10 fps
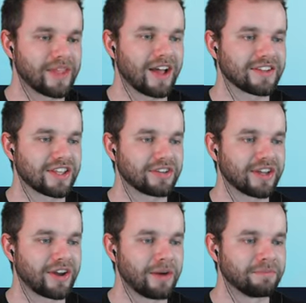
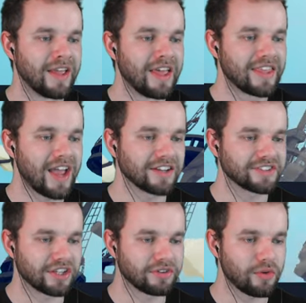artillery got them. The
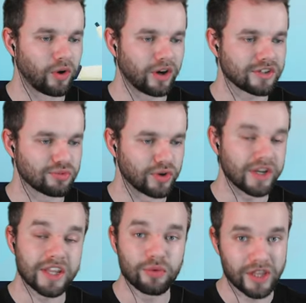artillery works
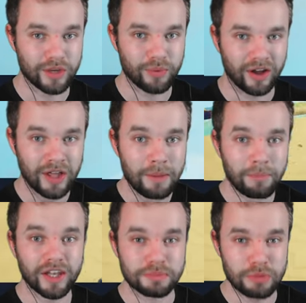really, really well.
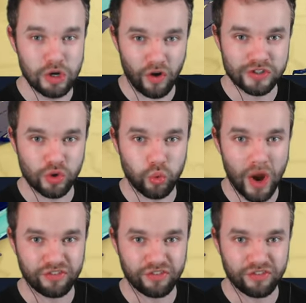But let's move on to wave